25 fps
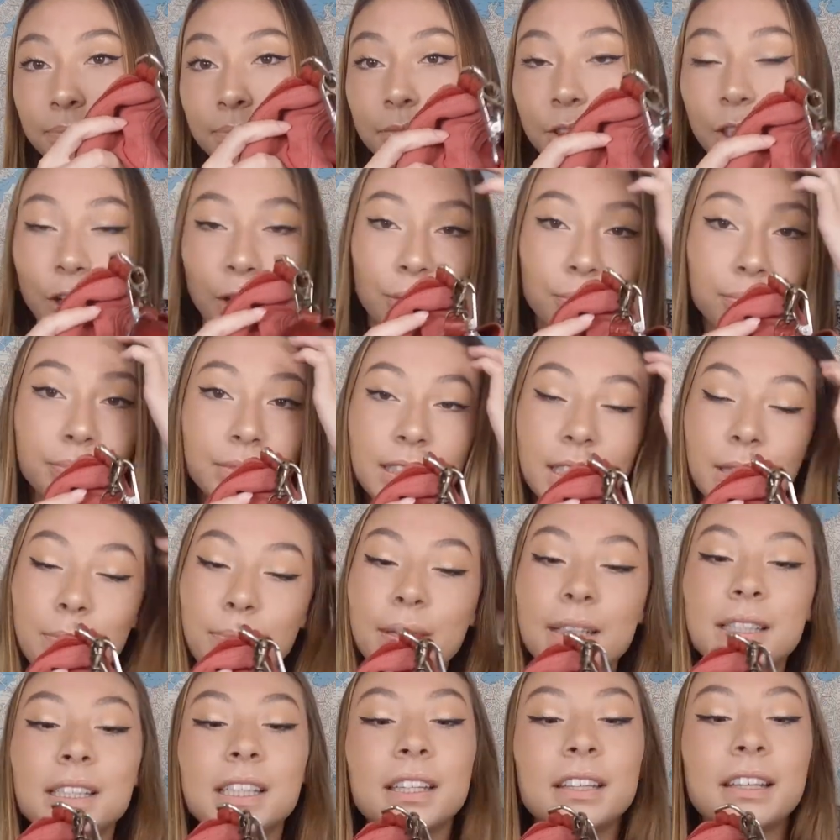you know,
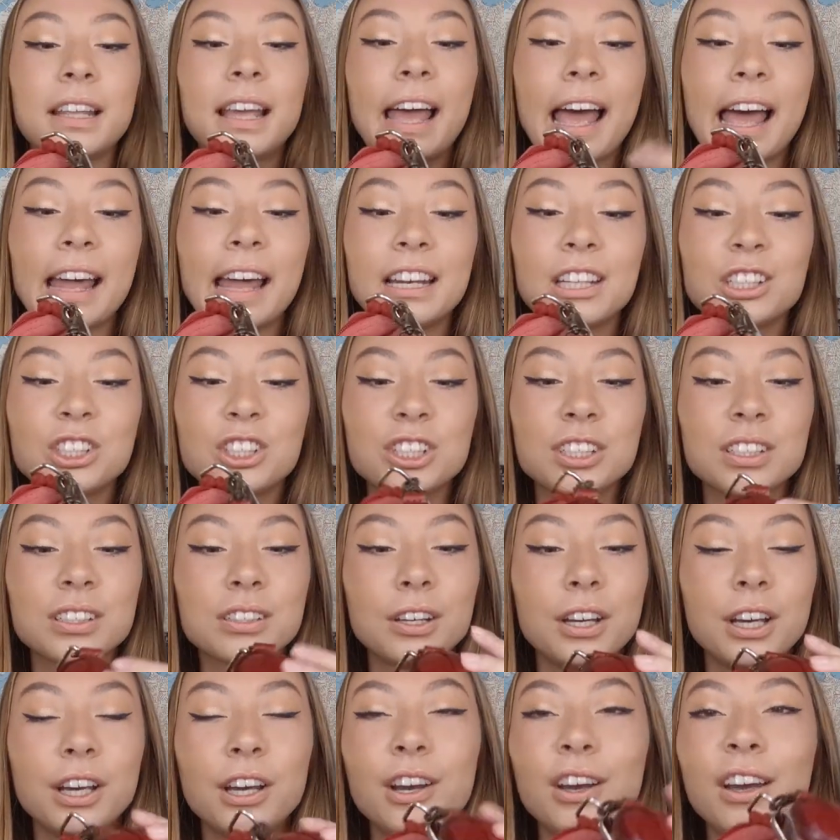tidbits in there, and it's just
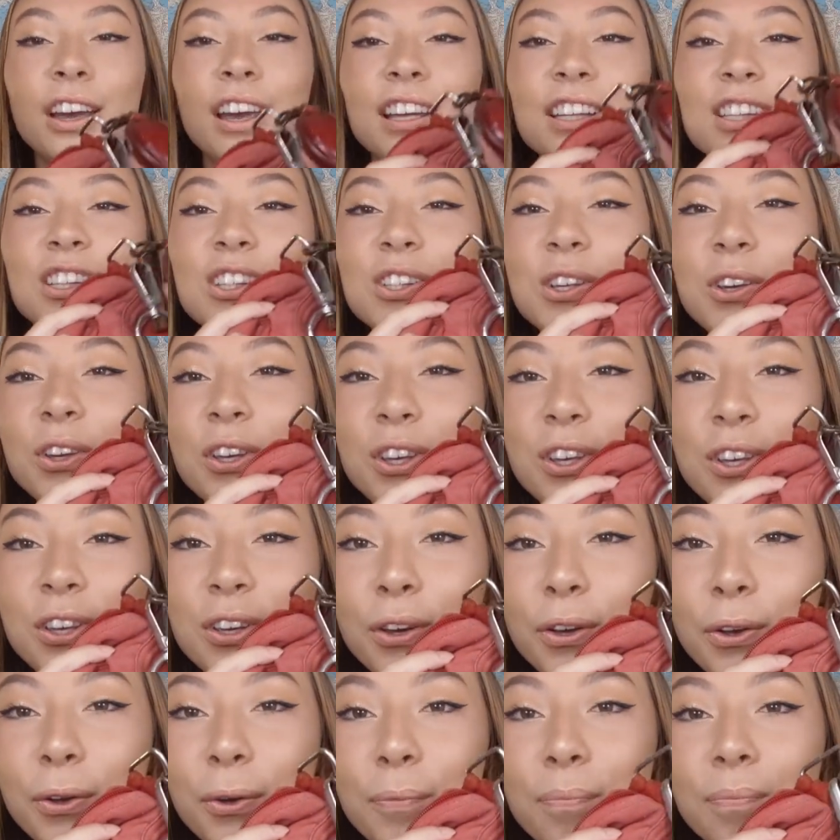so
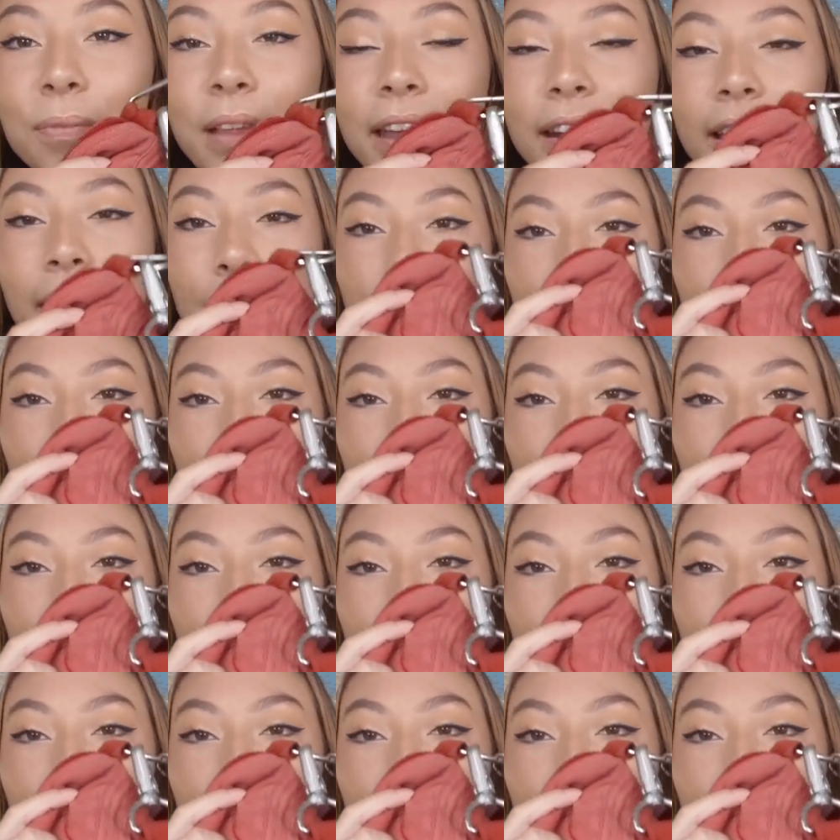cute. And I